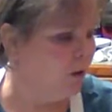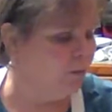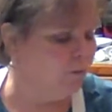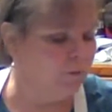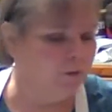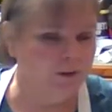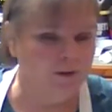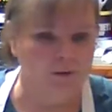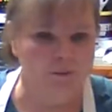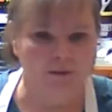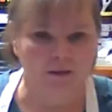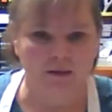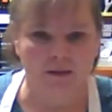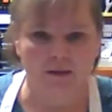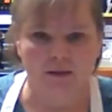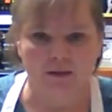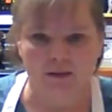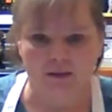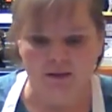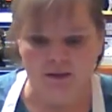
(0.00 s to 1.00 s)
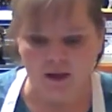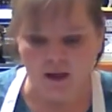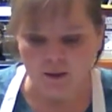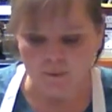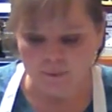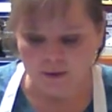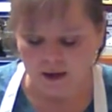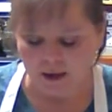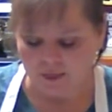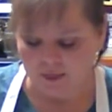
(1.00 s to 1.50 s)
I'm going to mix this up,
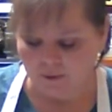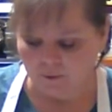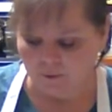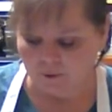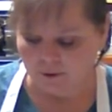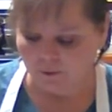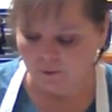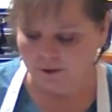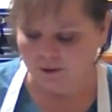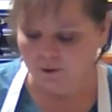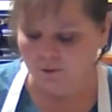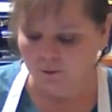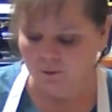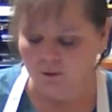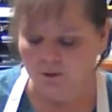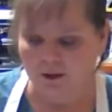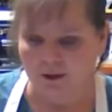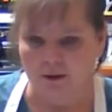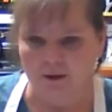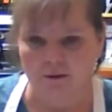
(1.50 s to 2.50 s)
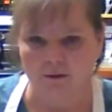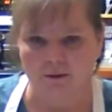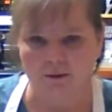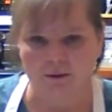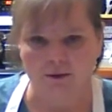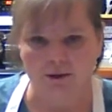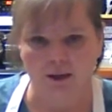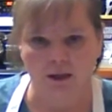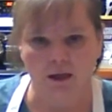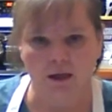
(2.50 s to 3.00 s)
and then we're going to layer the
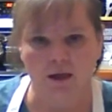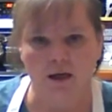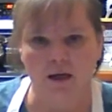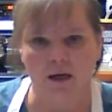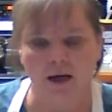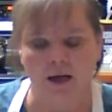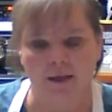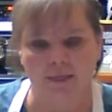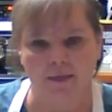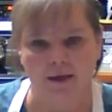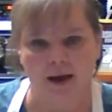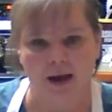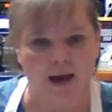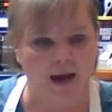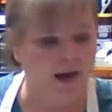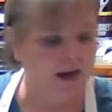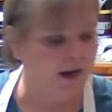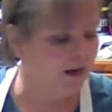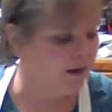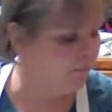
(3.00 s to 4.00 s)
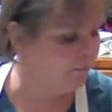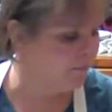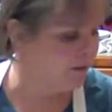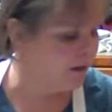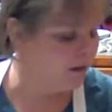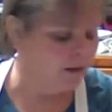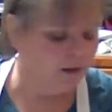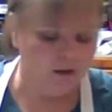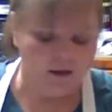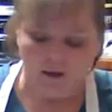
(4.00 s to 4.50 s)
chicken and the ham.
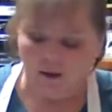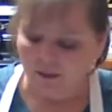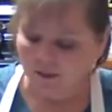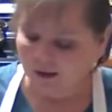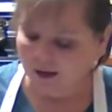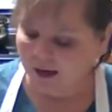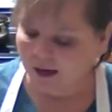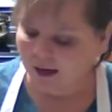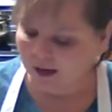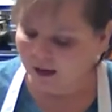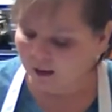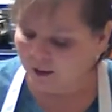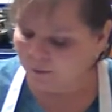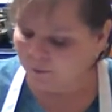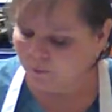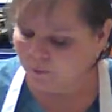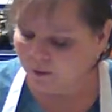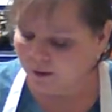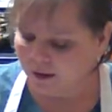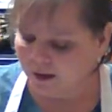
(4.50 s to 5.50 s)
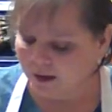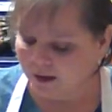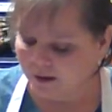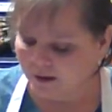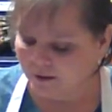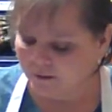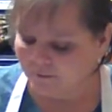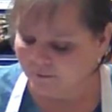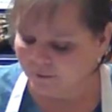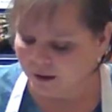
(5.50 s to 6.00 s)
The ham, we
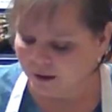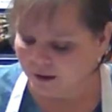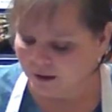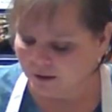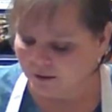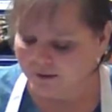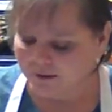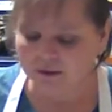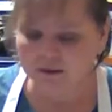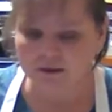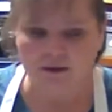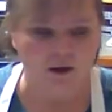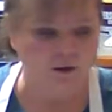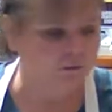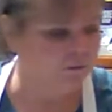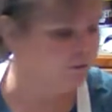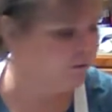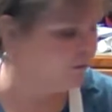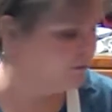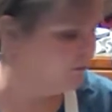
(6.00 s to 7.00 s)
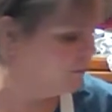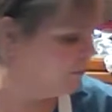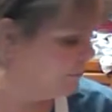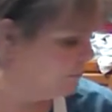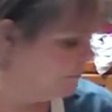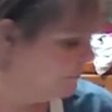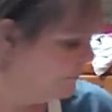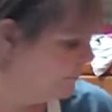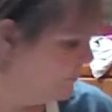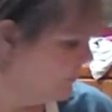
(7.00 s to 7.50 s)
have 6 ounces.
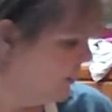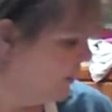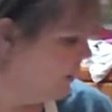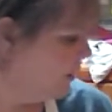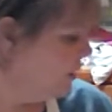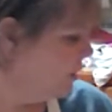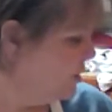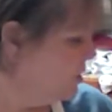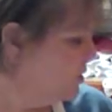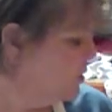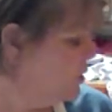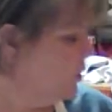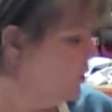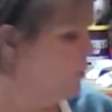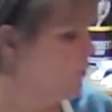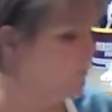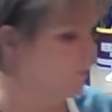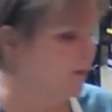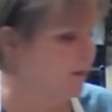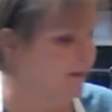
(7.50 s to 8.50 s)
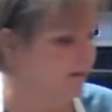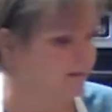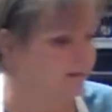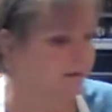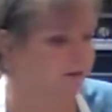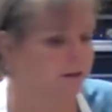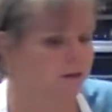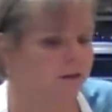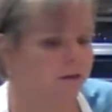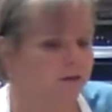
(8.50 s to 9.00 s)
So what I
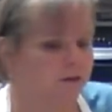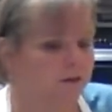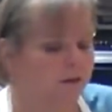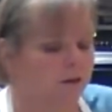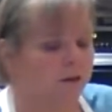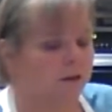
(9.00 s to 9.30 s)
did